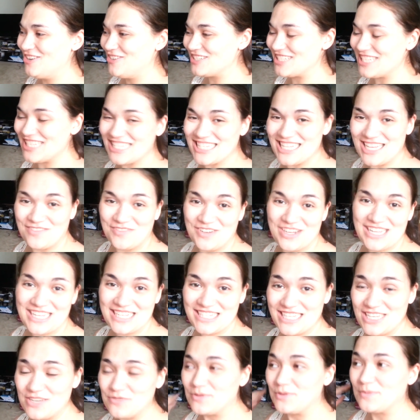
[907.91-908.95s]
was the same way
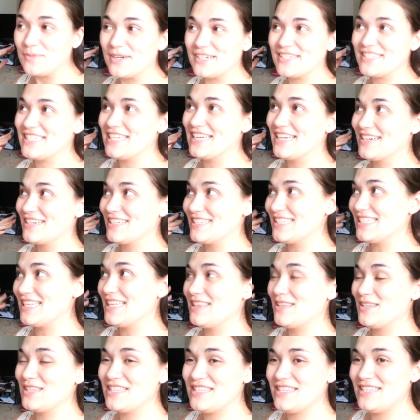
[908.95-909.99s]
because he would wear sandals
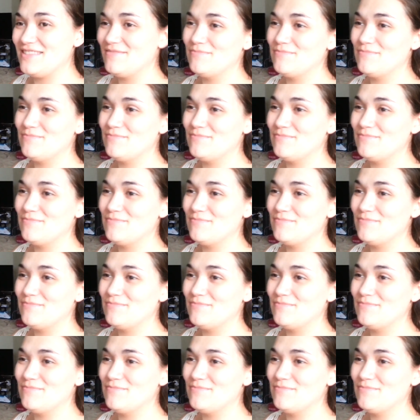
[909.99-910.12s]
in the